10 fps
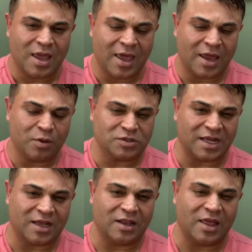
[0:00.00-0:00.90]
And it was
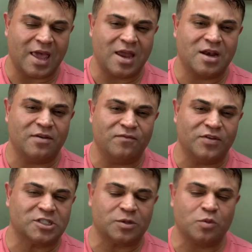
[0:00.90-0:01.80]
like they had an
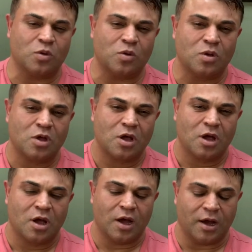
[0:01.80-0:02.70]
invisible
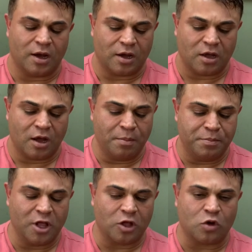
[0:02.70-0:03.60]

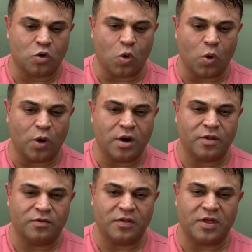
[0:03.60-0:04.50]
umbilical cord
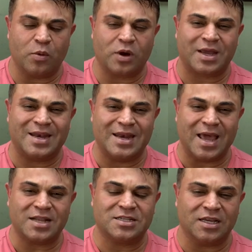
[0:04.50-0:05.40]
that they were
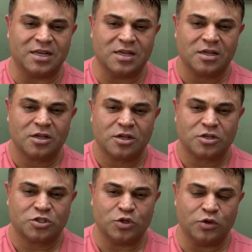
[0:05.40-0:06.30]
connected
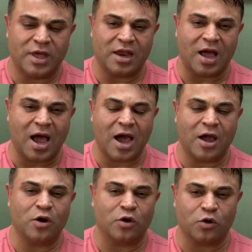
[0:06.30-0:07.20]
to that
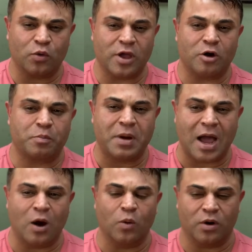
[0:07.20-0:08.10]
higher, greater
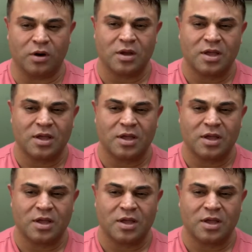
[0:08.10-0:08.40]
power.